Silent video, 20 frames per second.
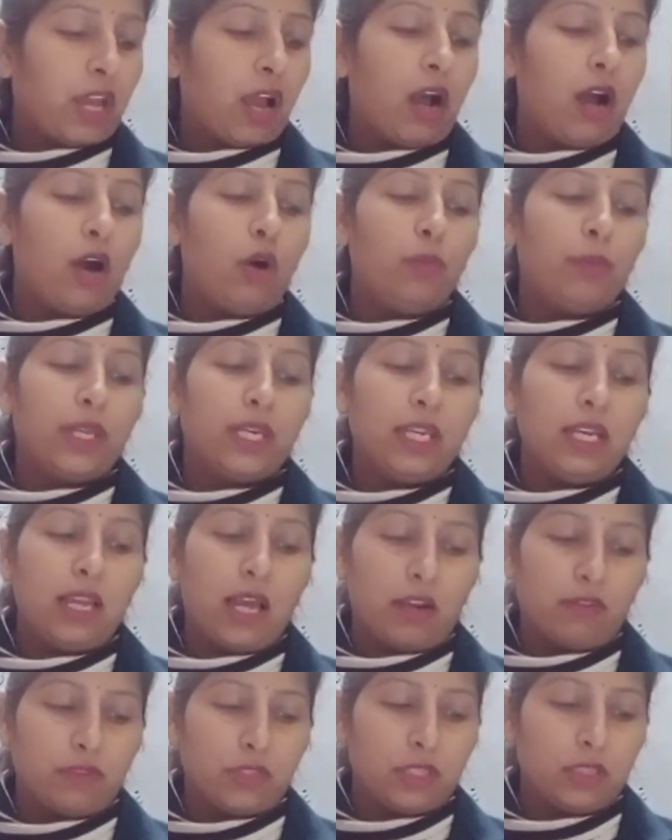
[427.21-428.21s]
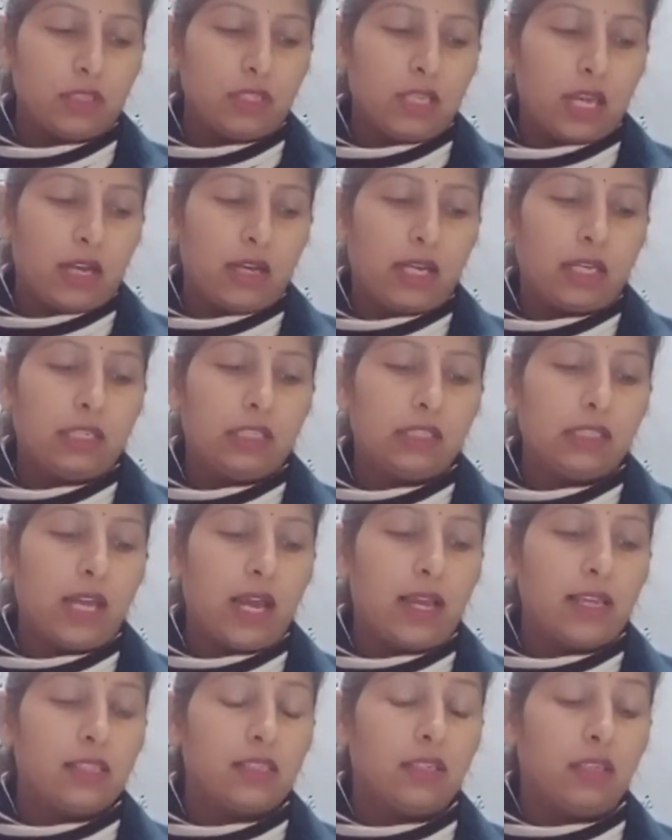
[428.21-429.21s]
How many languages are
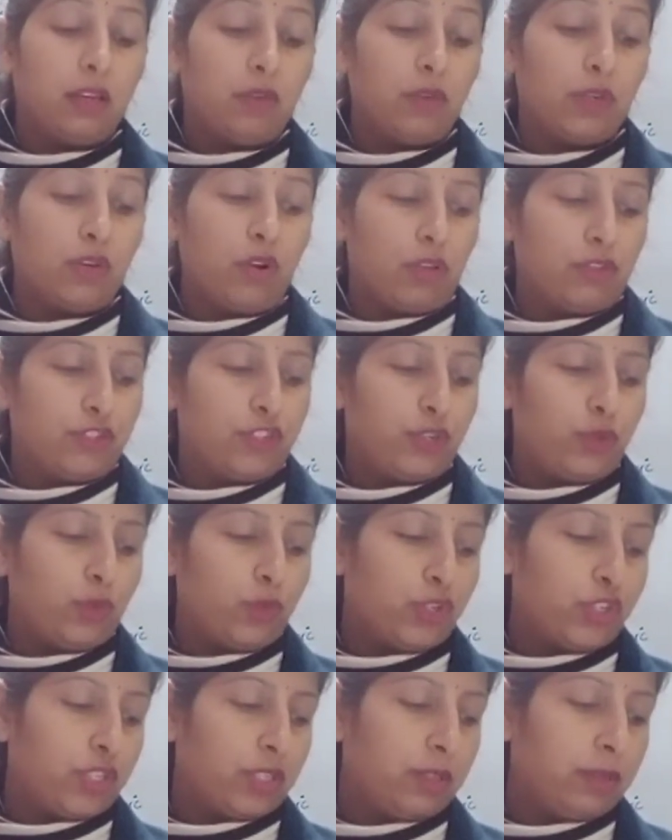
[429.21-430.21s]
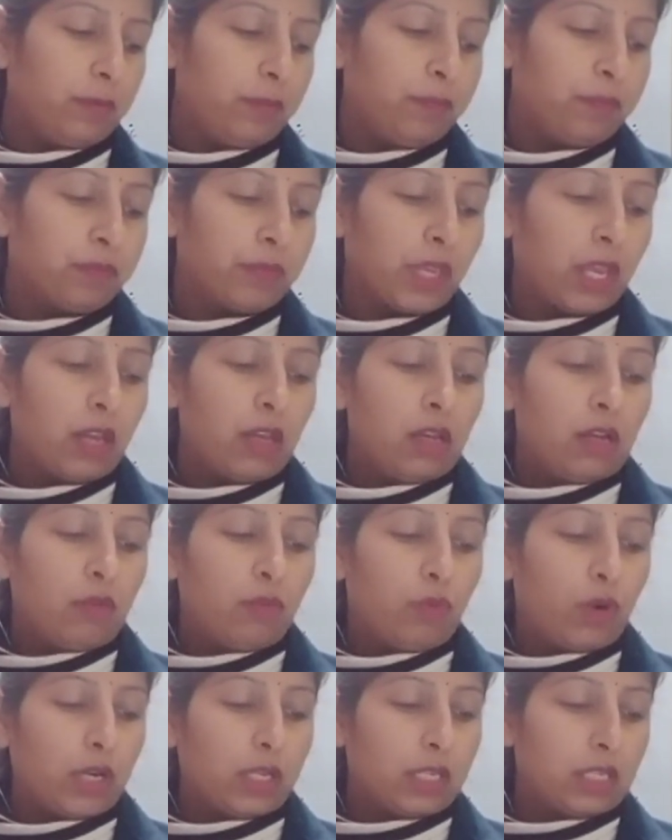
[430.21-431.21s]
recognized in our constitution?
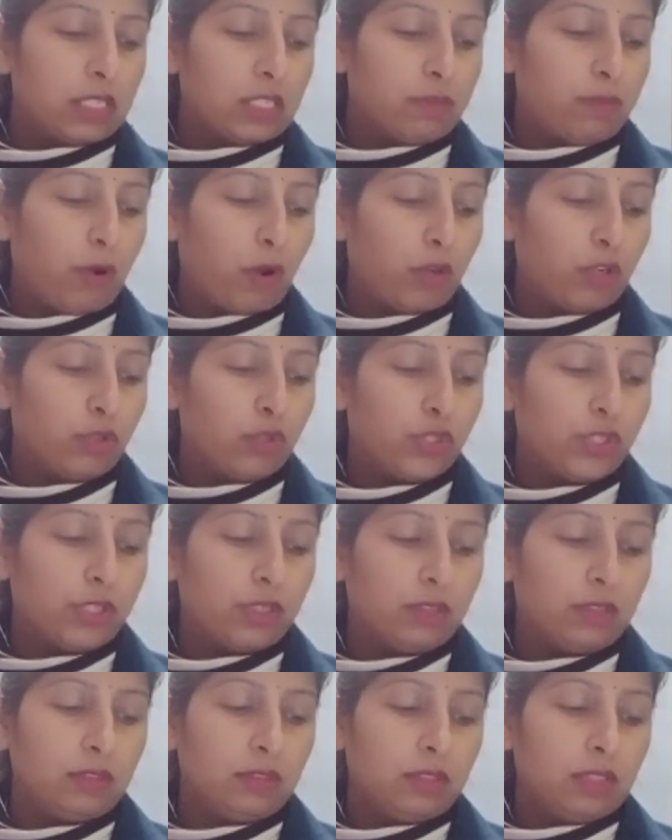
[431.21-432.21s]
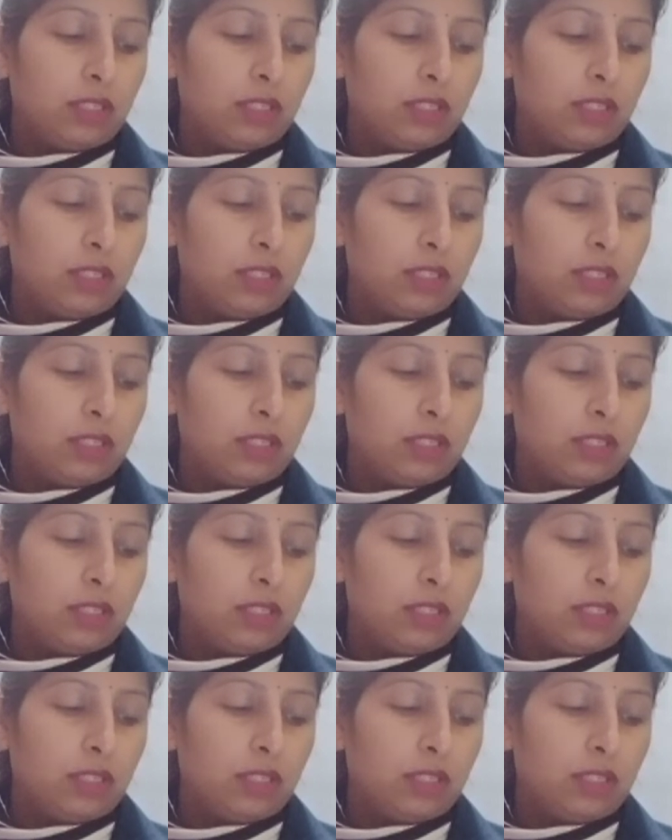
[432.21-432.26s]
What is pollution?